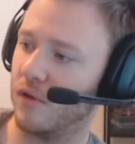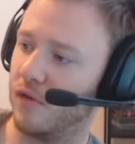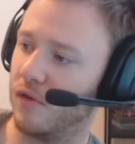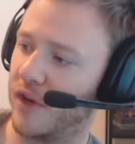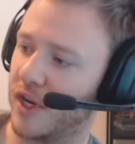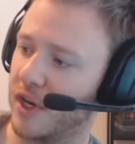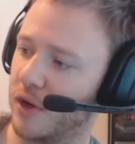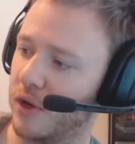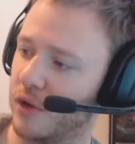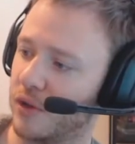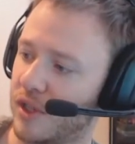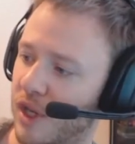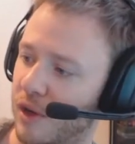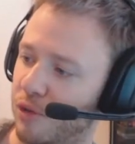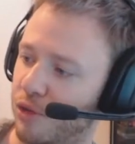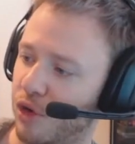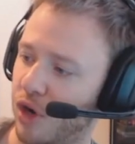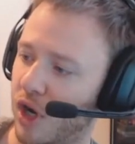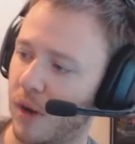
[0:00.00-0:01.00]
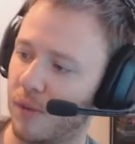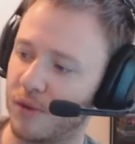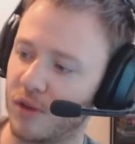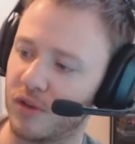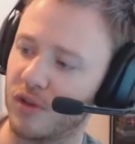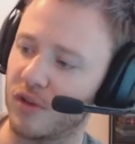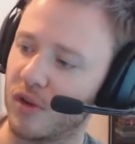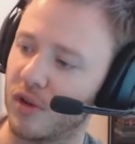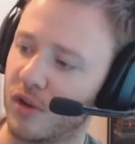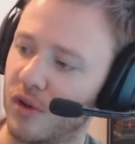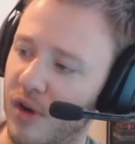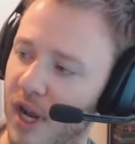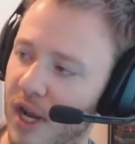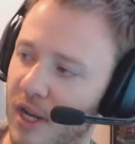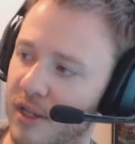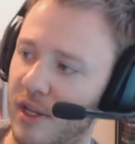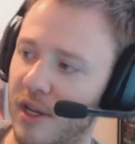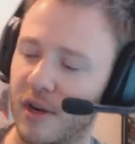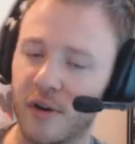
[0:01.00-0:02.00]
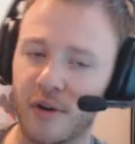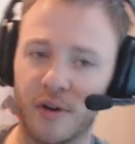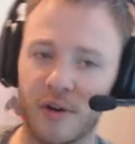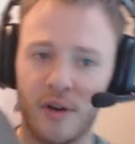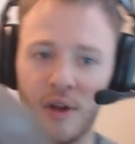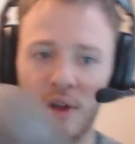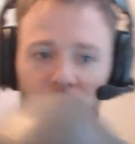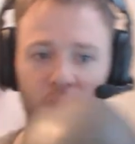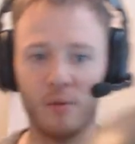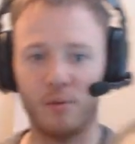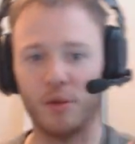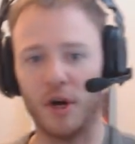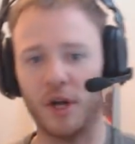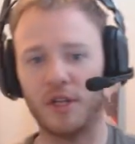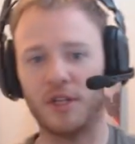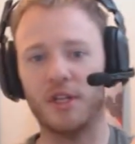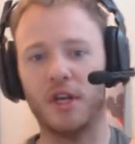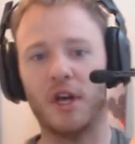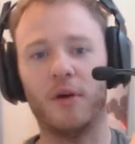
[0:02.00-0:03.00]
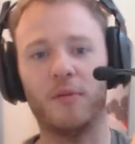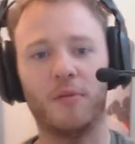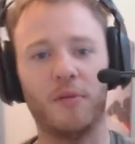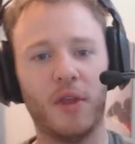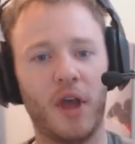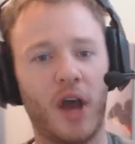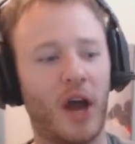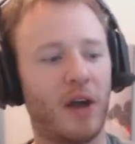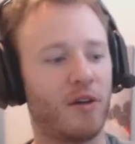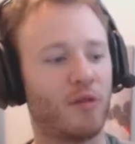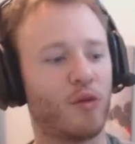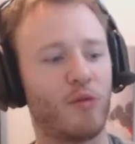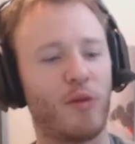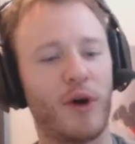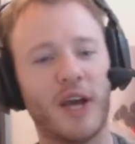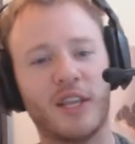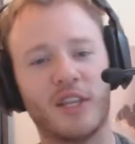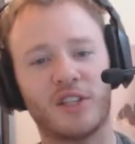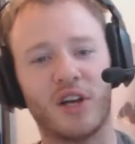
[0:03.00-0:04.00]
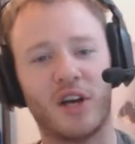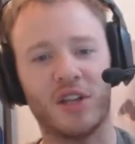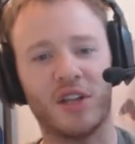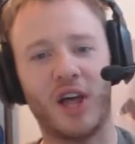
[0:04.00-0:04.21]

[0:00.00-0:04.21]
figures and props. There's a little crack there. But I remember buying this